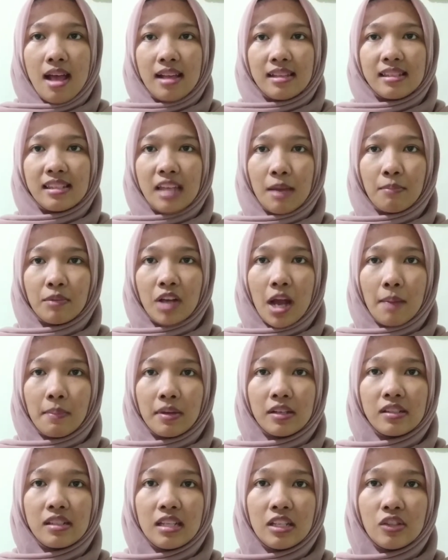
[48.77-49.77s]
Some
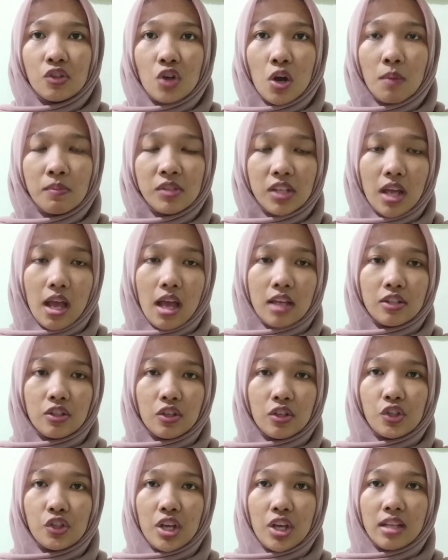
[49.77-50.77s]
common syndromes
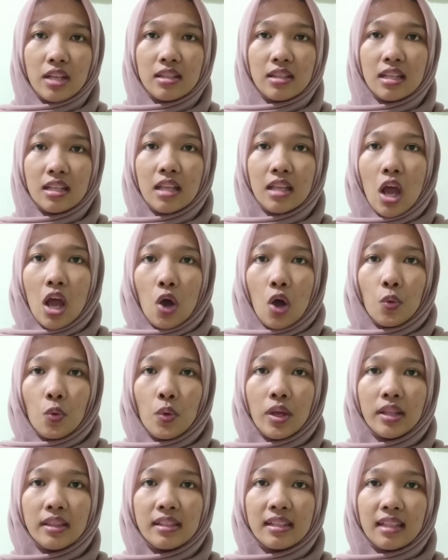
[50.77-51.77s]
associated
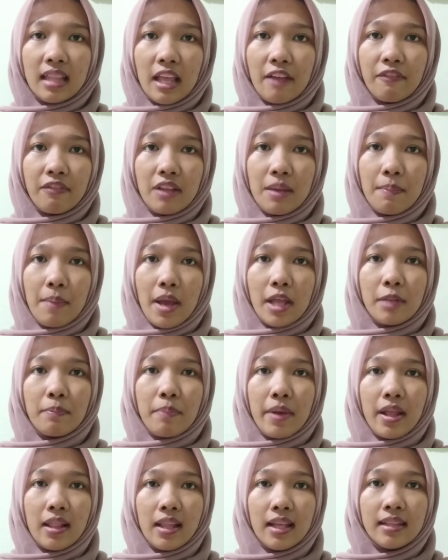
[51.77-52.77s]
with cleft lip and
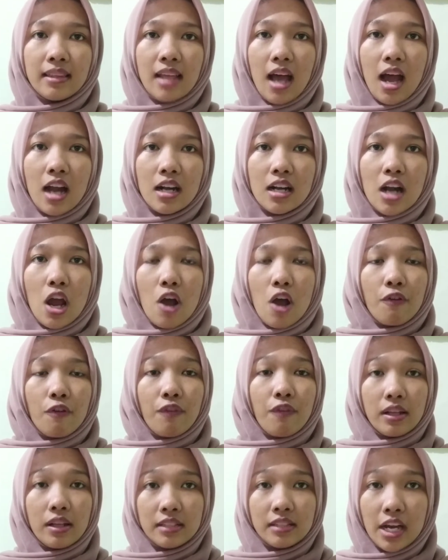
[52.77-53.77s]
palate are
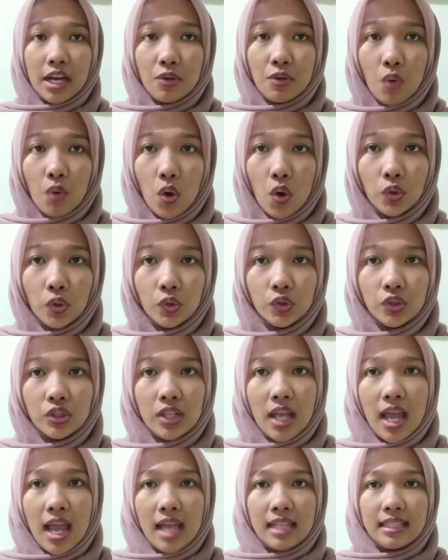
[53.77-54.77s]
Van der Waals,
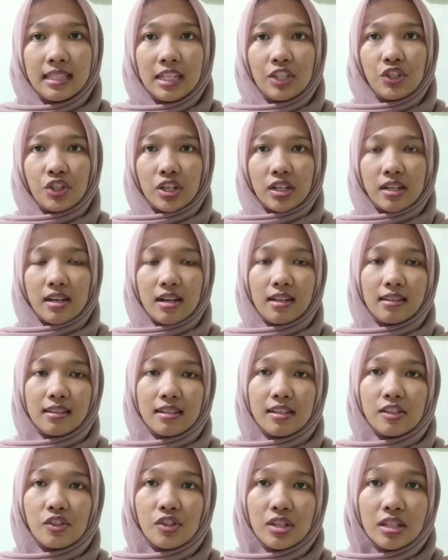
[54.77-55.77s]

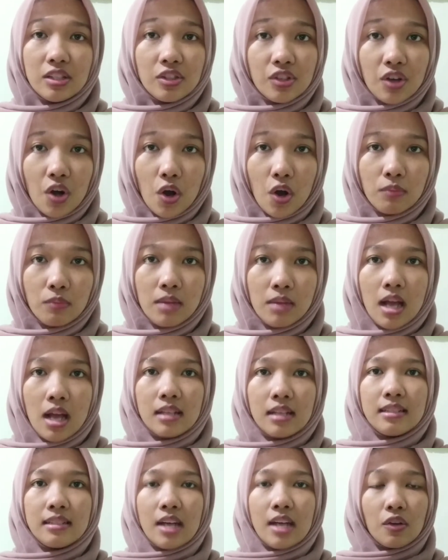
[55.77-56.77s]
Teacher-Cullen syndrome,
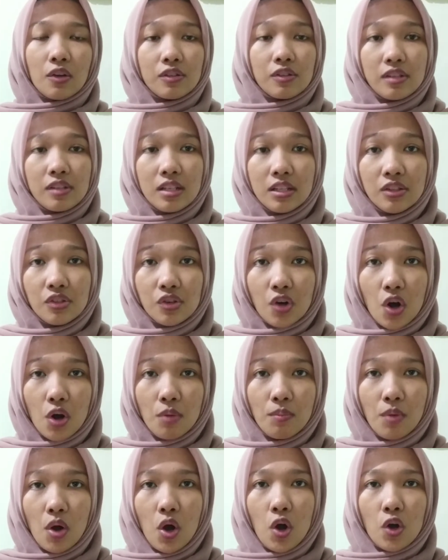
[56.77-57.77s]
Down
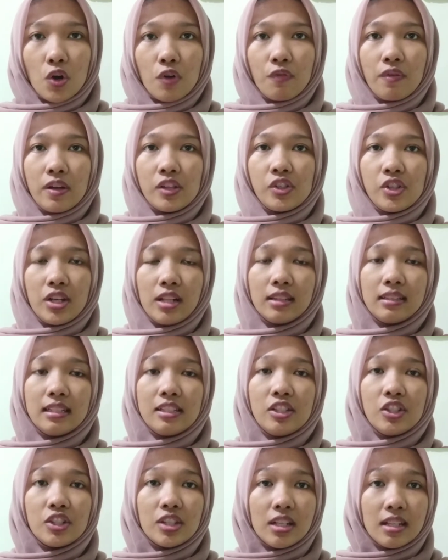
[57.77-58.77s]
syndrome, orofacial
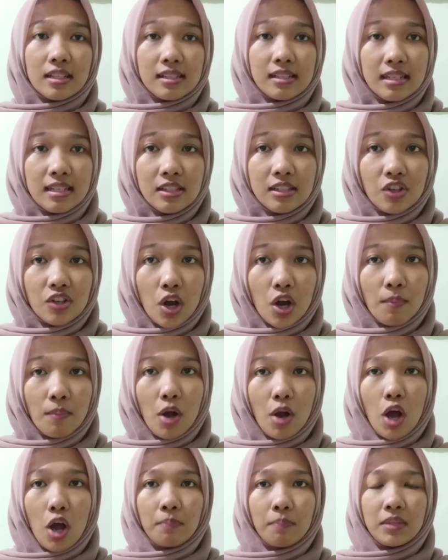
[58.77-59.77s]
digital syndrome,
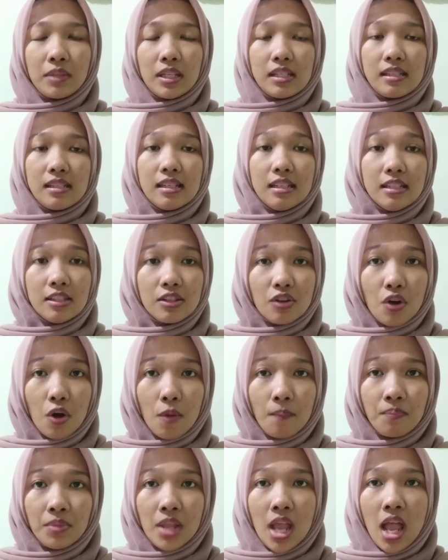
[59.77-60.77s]
Otis
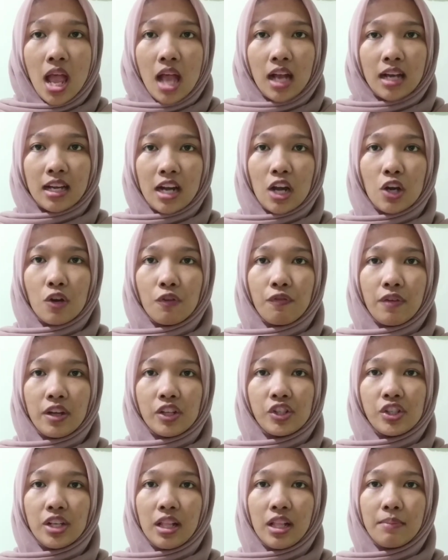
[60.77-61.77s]
syndrome,
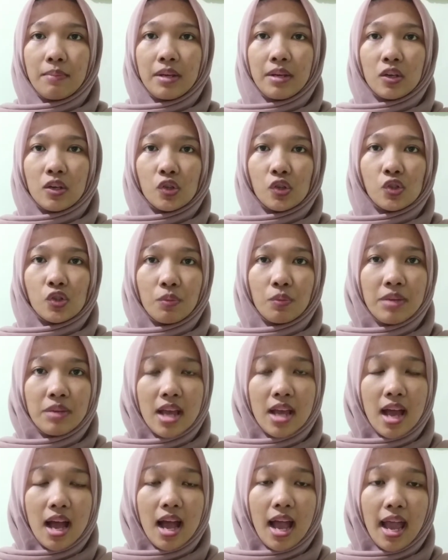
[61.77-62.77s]
craniofacial
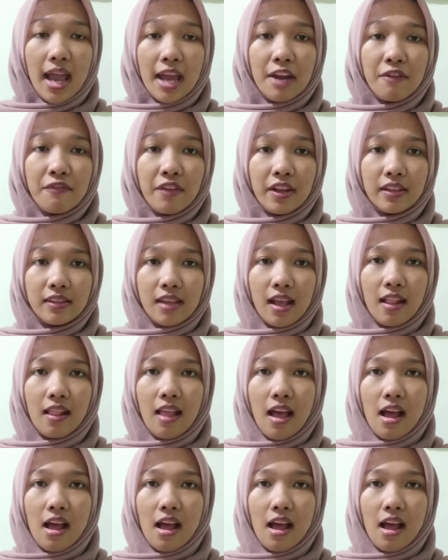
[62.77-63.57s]
microsomia, and fetal